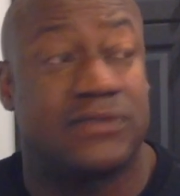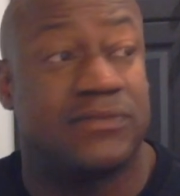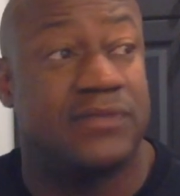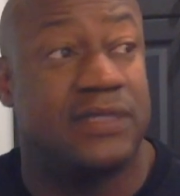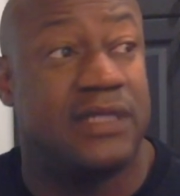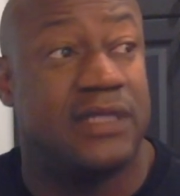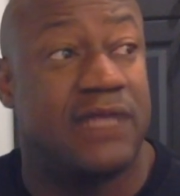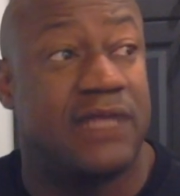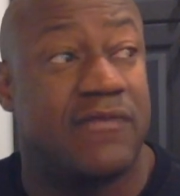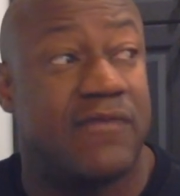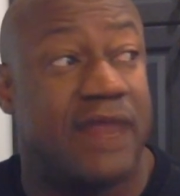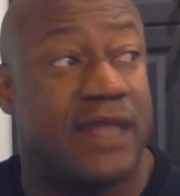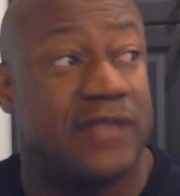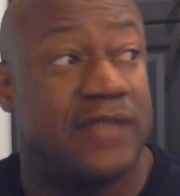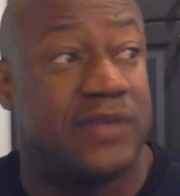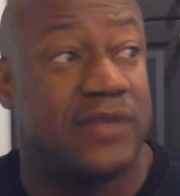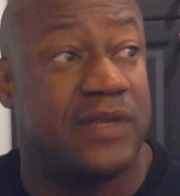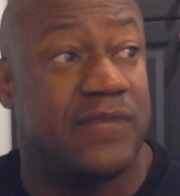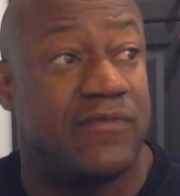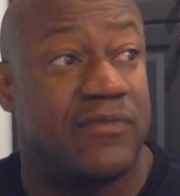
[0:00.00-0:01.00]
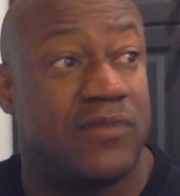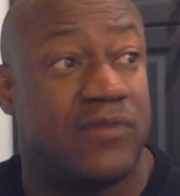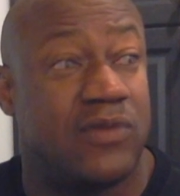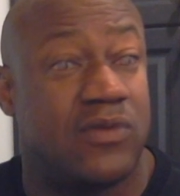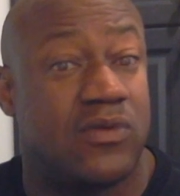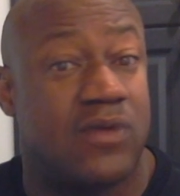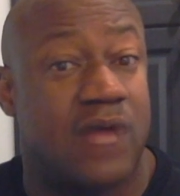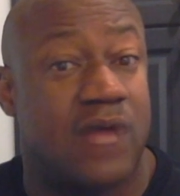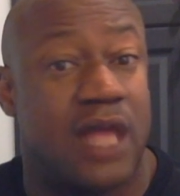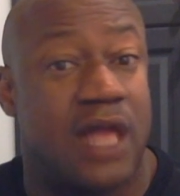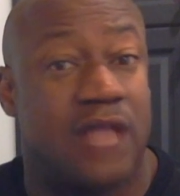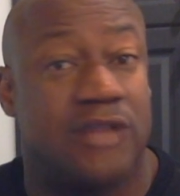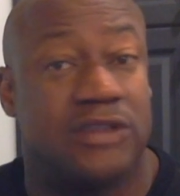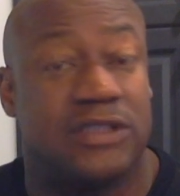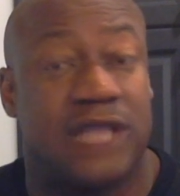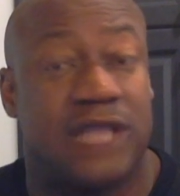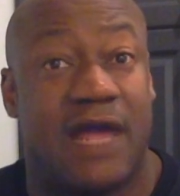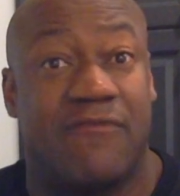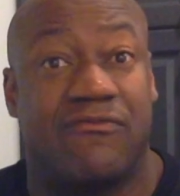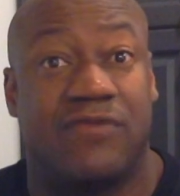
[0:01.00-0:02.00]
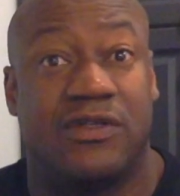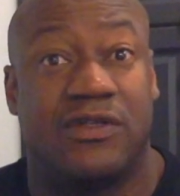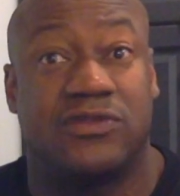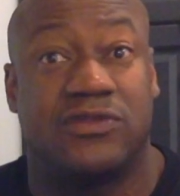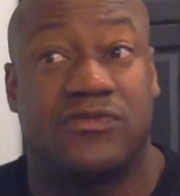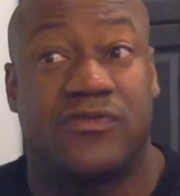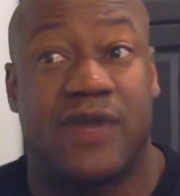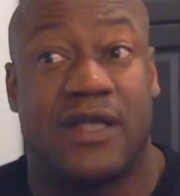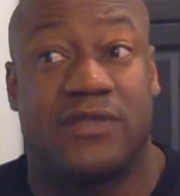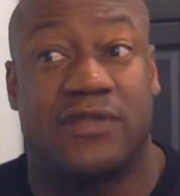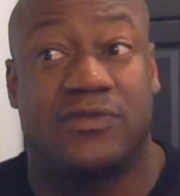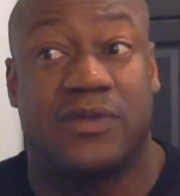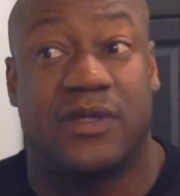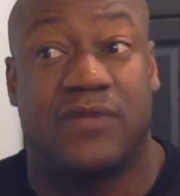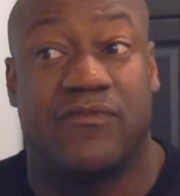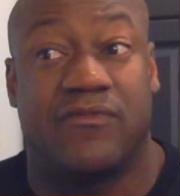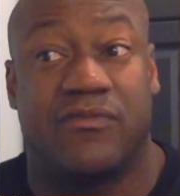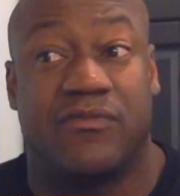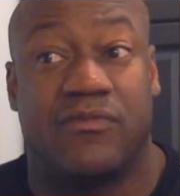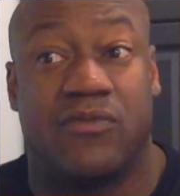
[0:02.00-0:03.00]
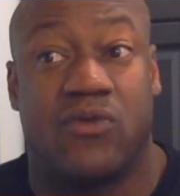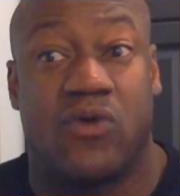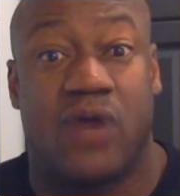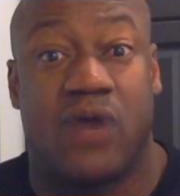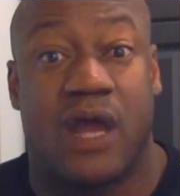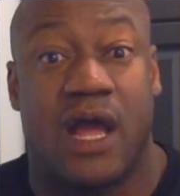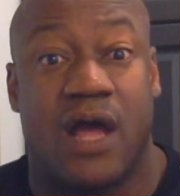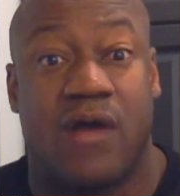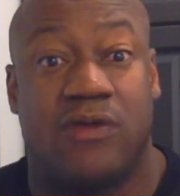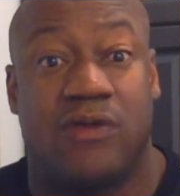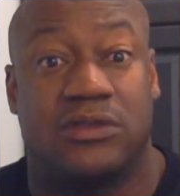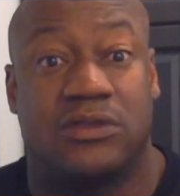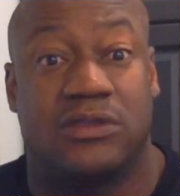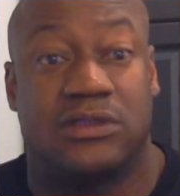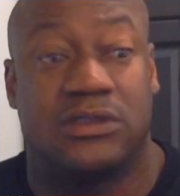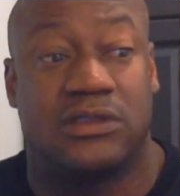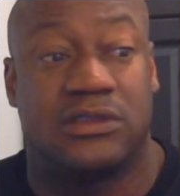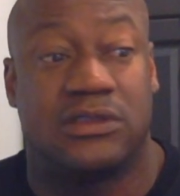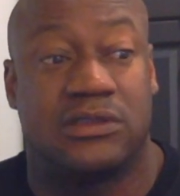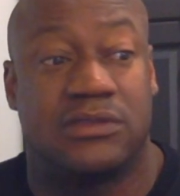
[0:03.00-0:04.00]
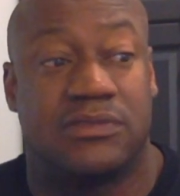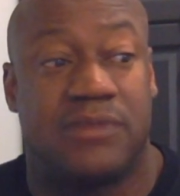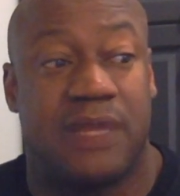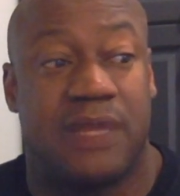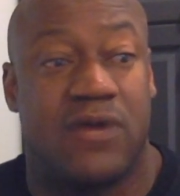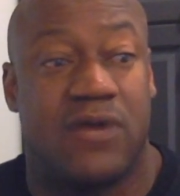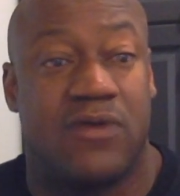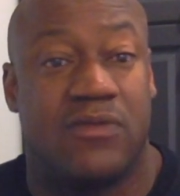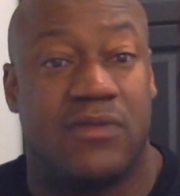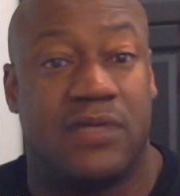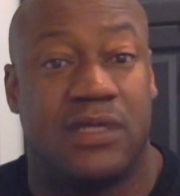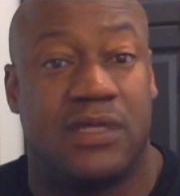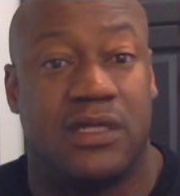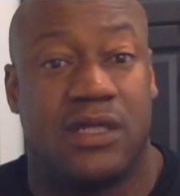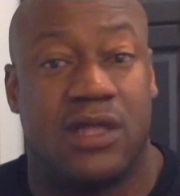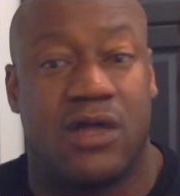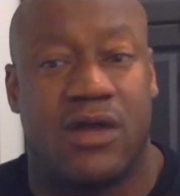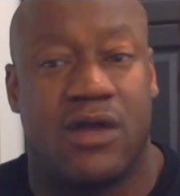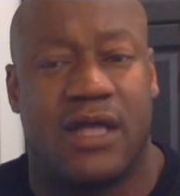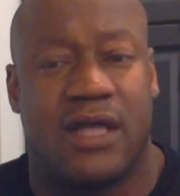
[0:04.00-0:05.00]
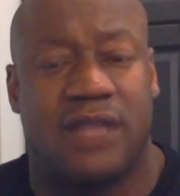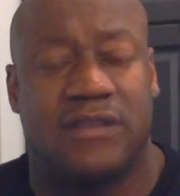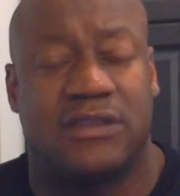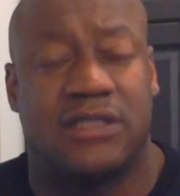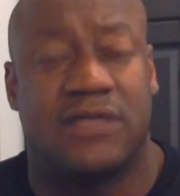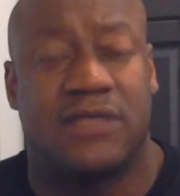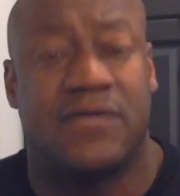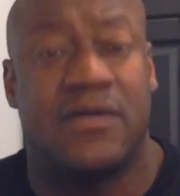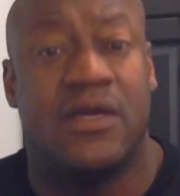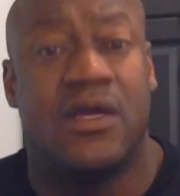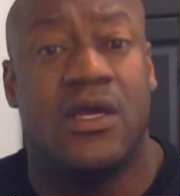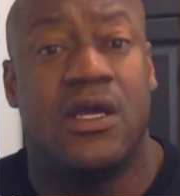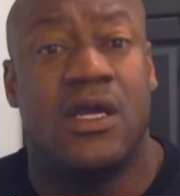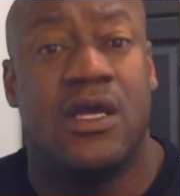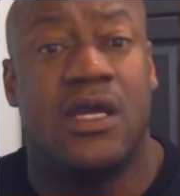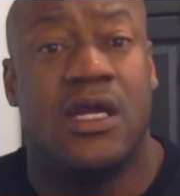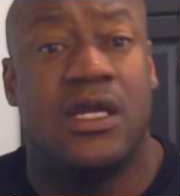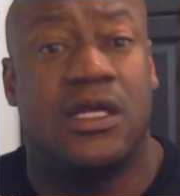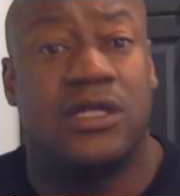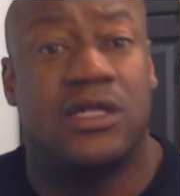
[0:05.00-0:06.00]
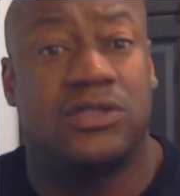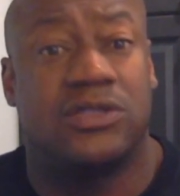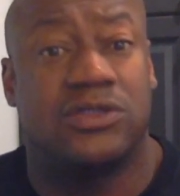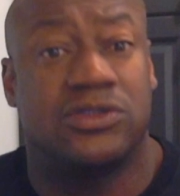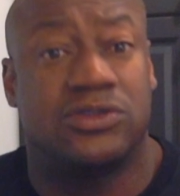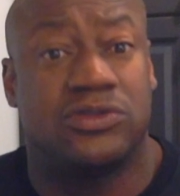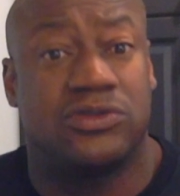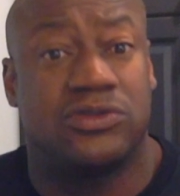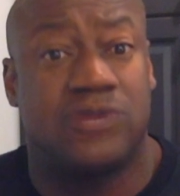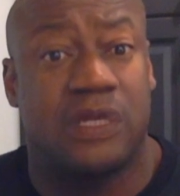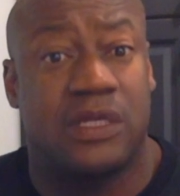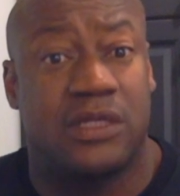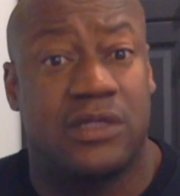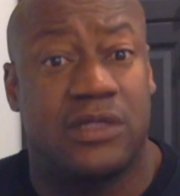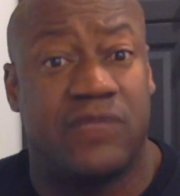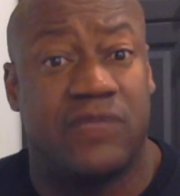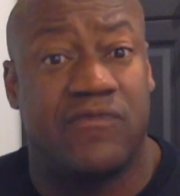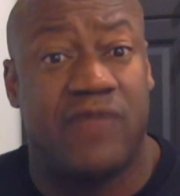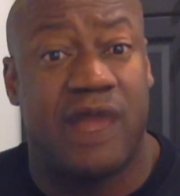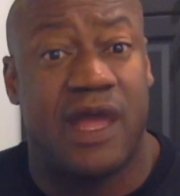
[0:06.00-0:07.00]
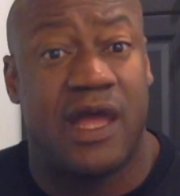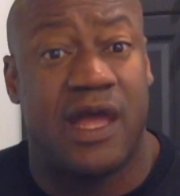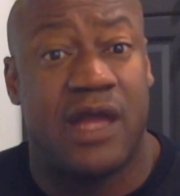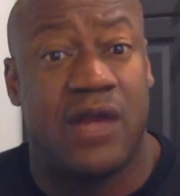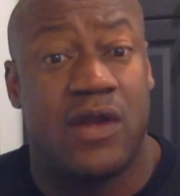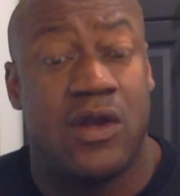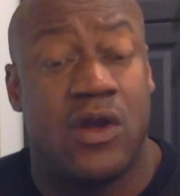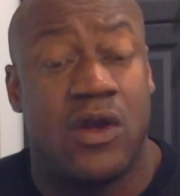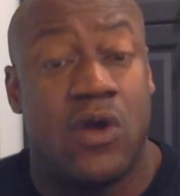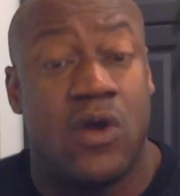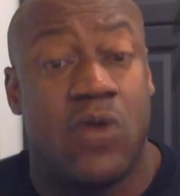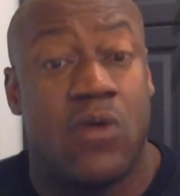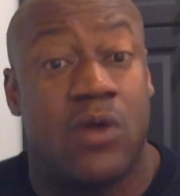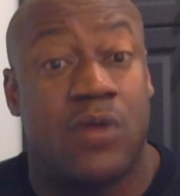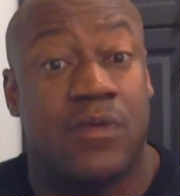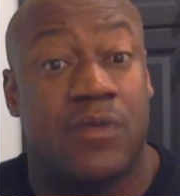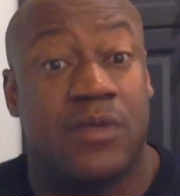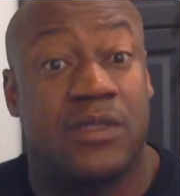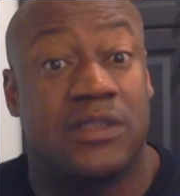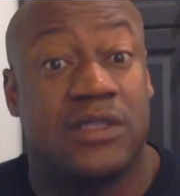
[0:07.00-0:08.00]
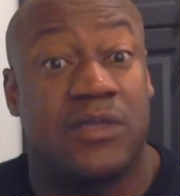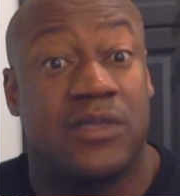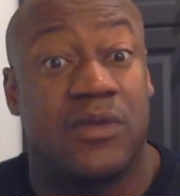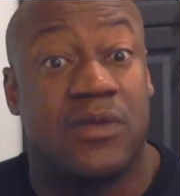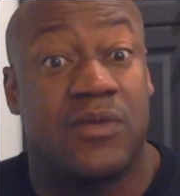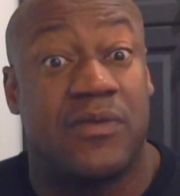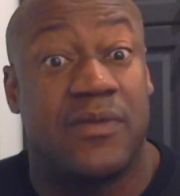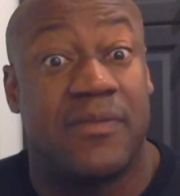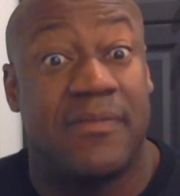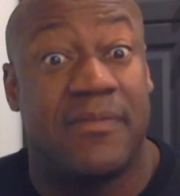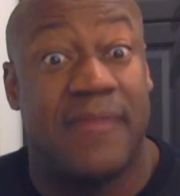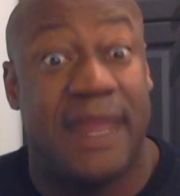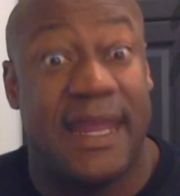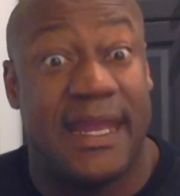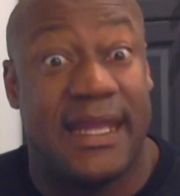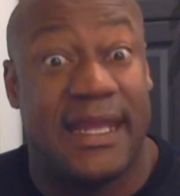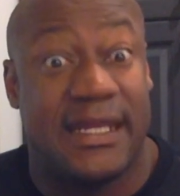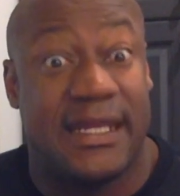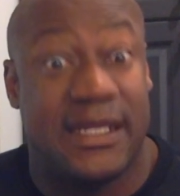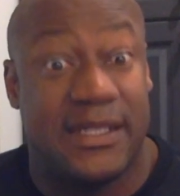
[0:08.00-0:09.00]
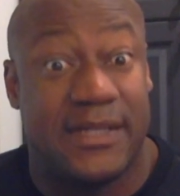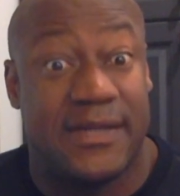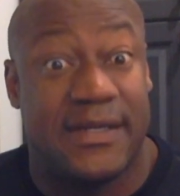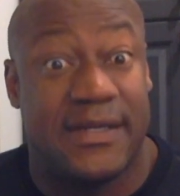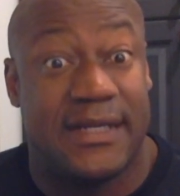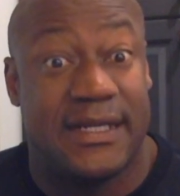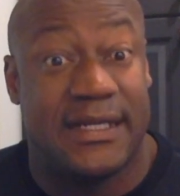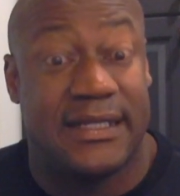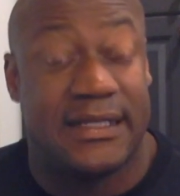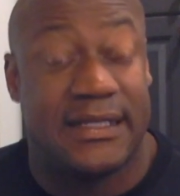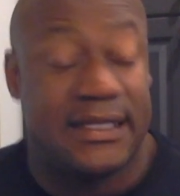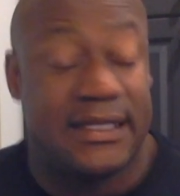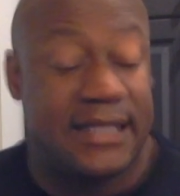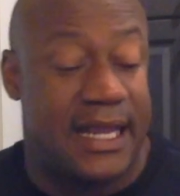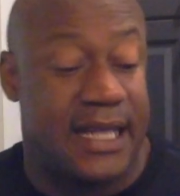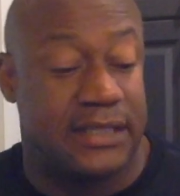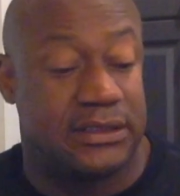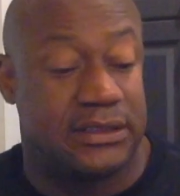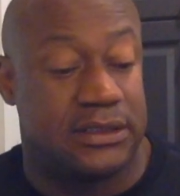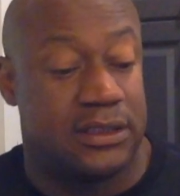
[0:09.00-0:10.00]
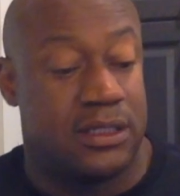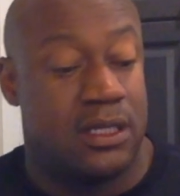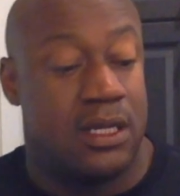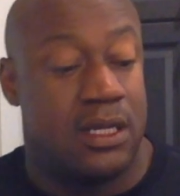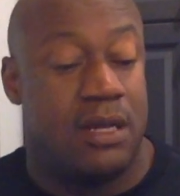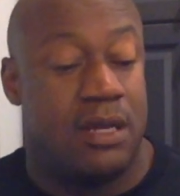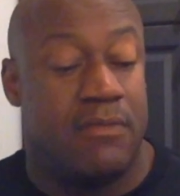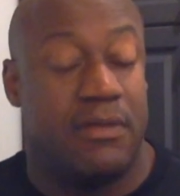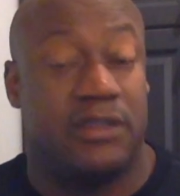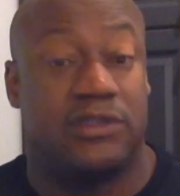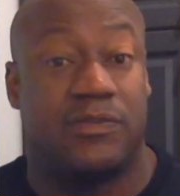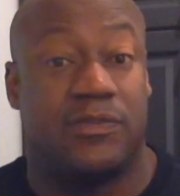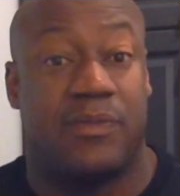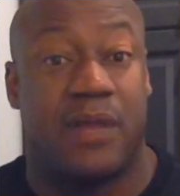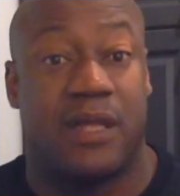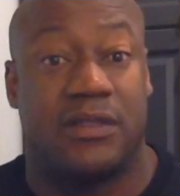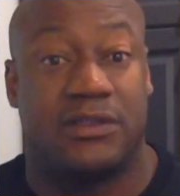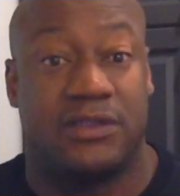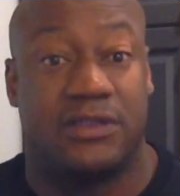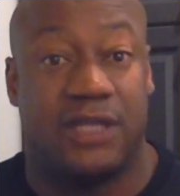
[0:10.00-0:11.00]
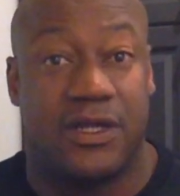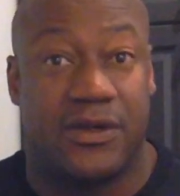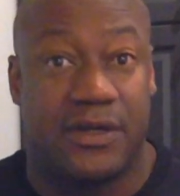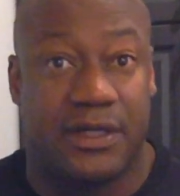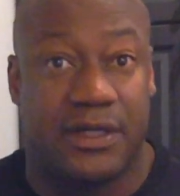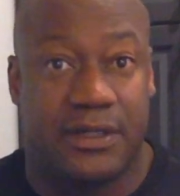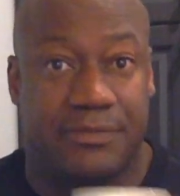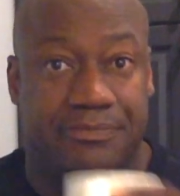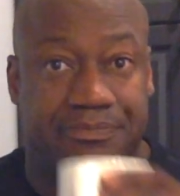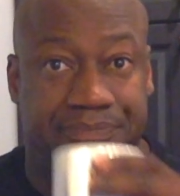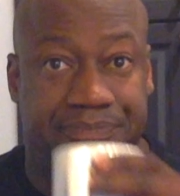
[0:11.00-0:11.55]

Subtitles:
Many have graduated from local colleges. I have friends who graduated from Morehouse and Spelman and all kinds of stuff, and they're still struggling to find work because they want to remain here in the Atlanta metropolitan area.